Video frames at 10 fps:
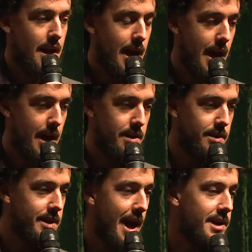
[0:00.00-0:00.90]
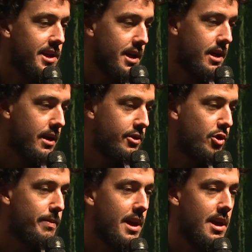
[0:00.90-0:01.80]
And the idea
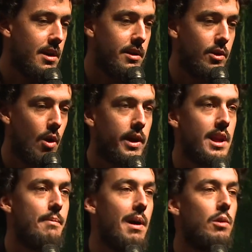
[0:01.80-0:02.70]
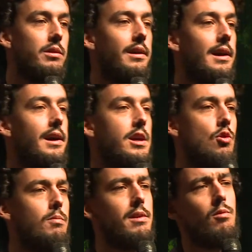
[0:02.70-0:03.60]
to be here talking about
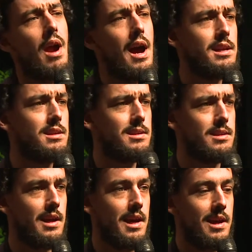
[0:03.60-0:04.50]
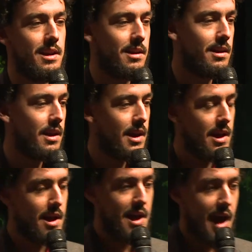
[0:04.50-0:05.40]
human rights, and
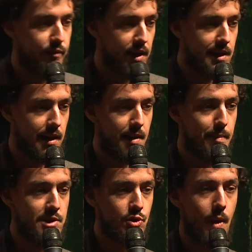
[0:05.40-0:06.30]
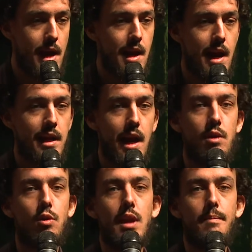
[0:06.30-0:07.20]
I think that the best way that I can
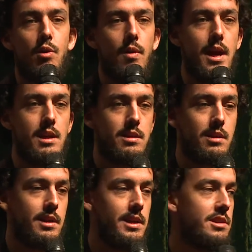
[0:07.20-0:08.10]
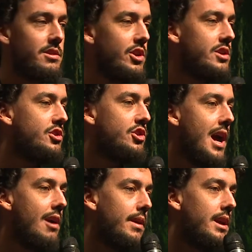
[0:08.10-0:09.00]
collaborate, it's just
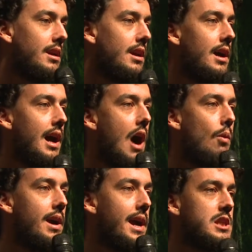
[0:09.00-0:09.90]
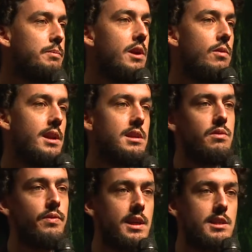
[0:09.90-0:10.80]
sharing our experience,
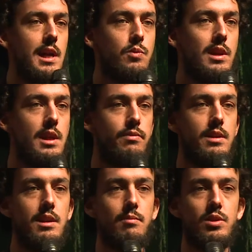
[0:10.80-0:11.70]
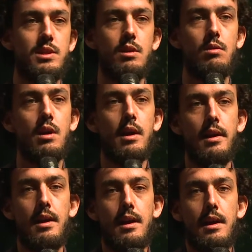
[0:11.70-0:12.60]
things we lived in Brazil,
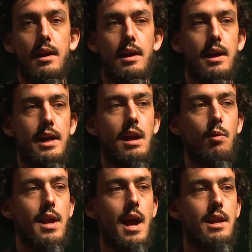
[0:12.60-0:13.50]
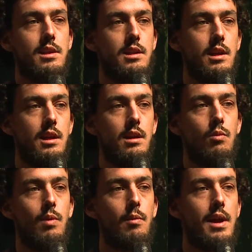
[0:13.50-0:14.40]
in a reality
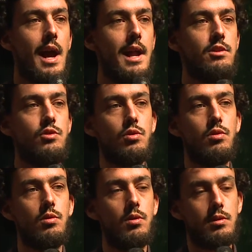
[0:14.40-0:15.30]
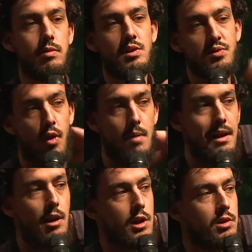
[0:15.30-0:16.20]
where we had to transform
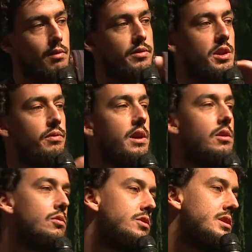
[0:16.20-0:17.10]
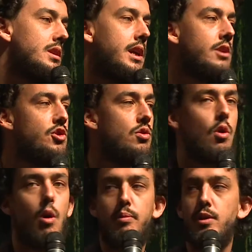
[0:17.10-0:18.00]
a lot of difficulties into
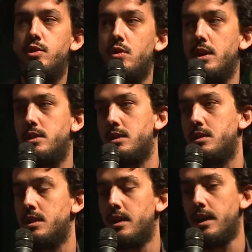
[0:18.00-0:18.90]
opportunities.